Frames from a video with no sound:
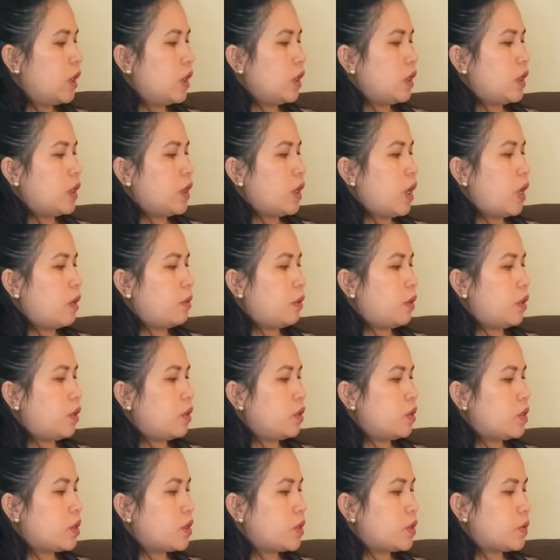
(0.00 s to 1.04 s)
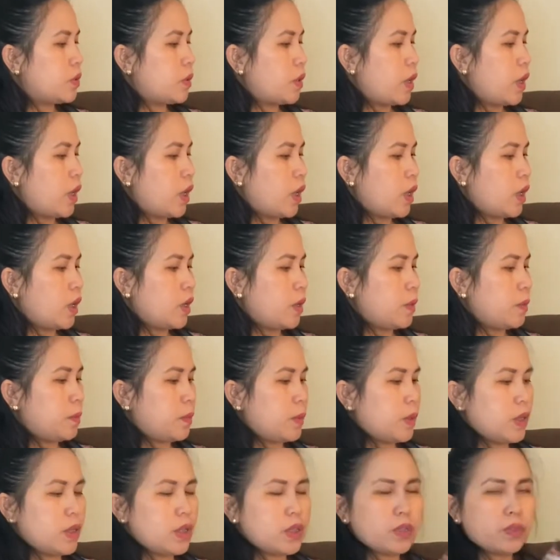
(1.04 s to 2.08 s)
You have also a healing
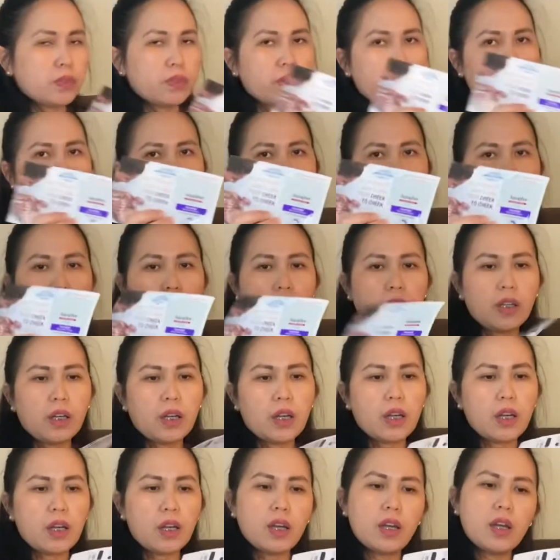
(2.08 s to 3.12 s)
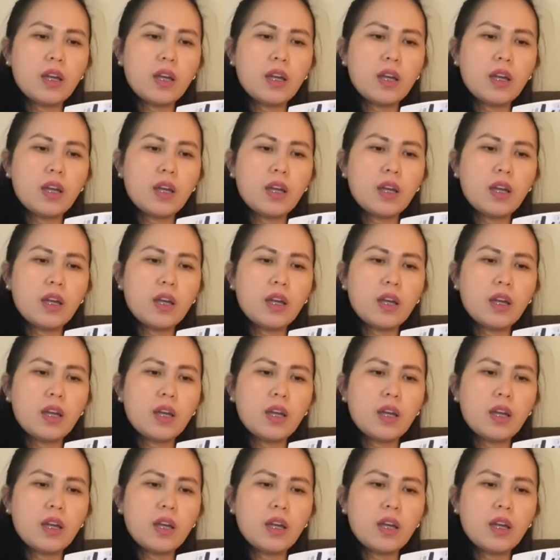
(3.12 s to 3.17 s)
piece of the